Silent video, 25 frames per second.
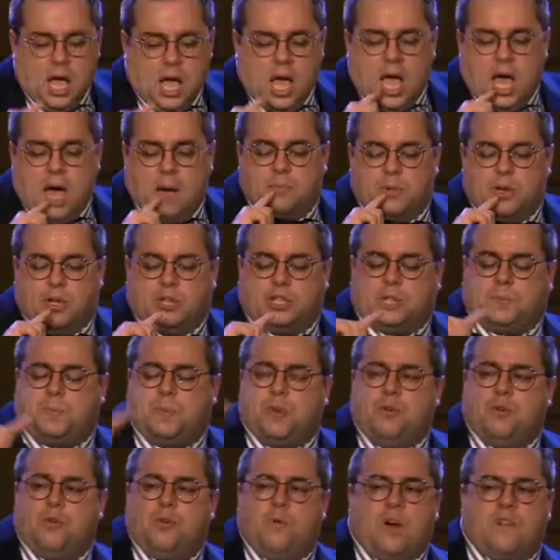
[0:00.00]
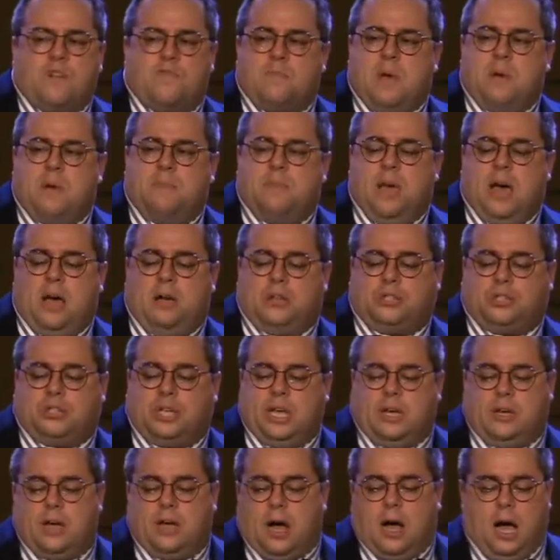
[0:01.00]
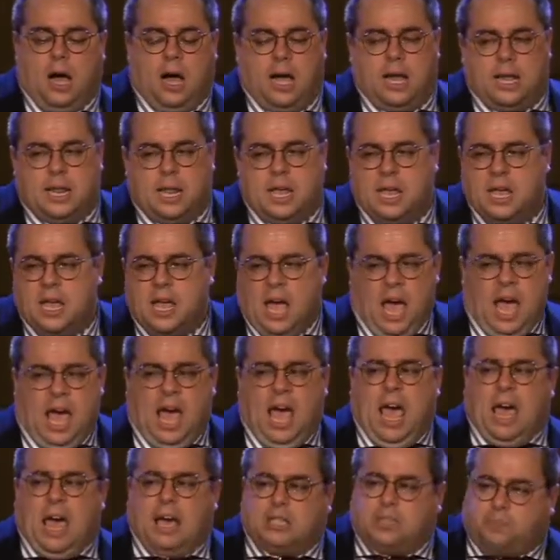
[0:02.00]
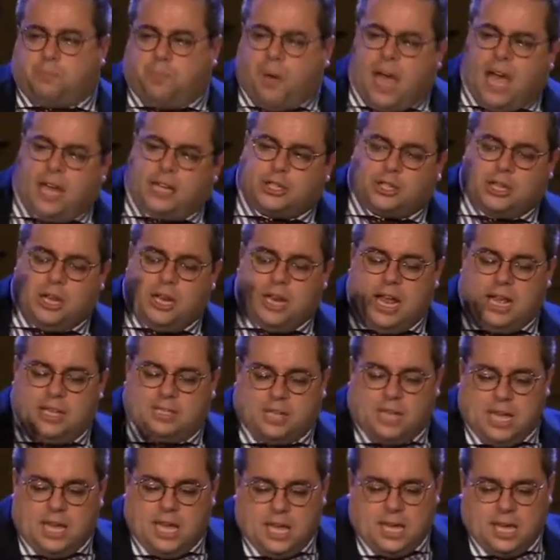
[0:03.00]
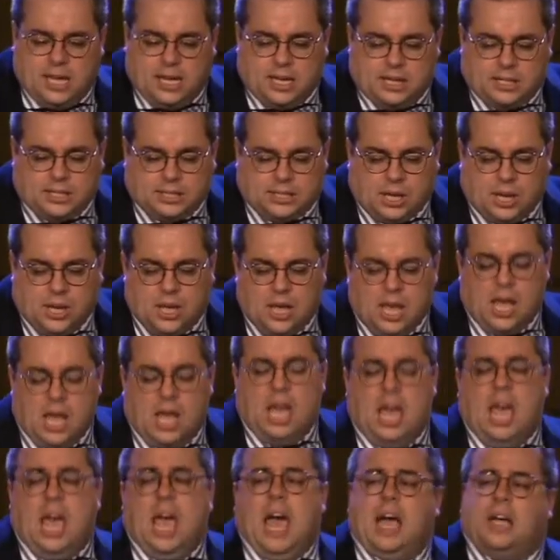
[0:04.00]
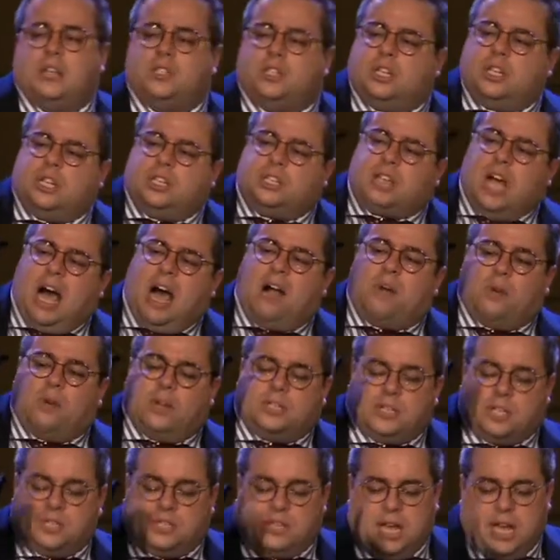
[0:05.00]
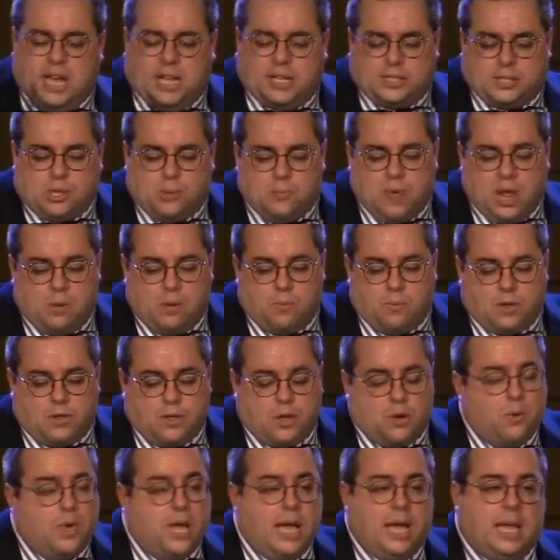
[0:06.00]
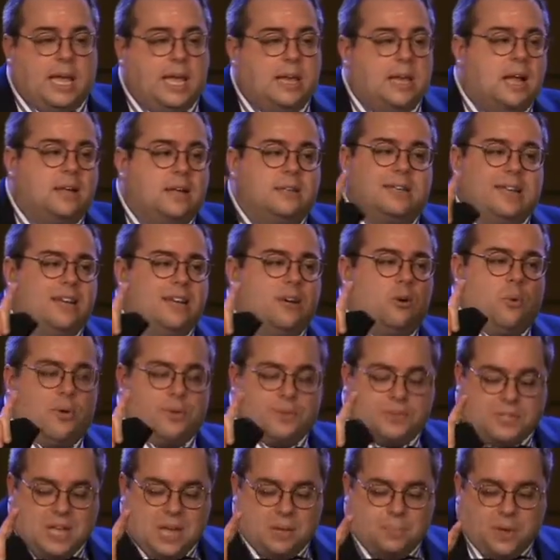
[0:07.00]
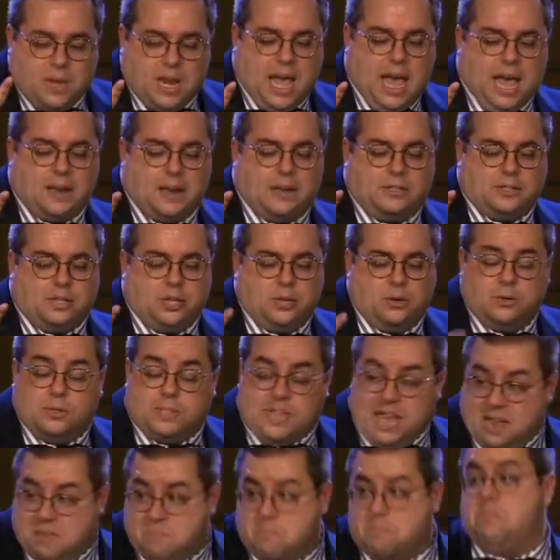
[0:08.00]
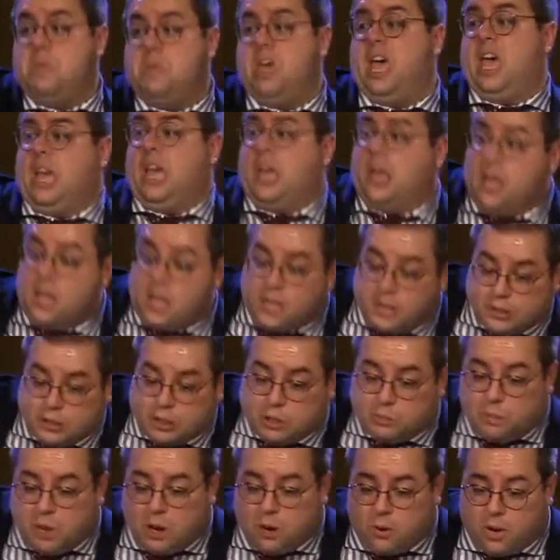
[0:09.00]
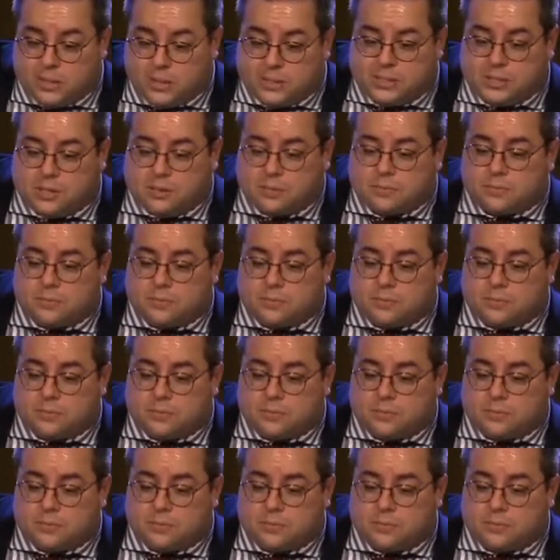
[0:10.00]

I'm going to spew you out of my mouth. See, God, as passionate as he is, as desirous as he is to meet with you, he cannot deal with tepid attitudes and meh spirits.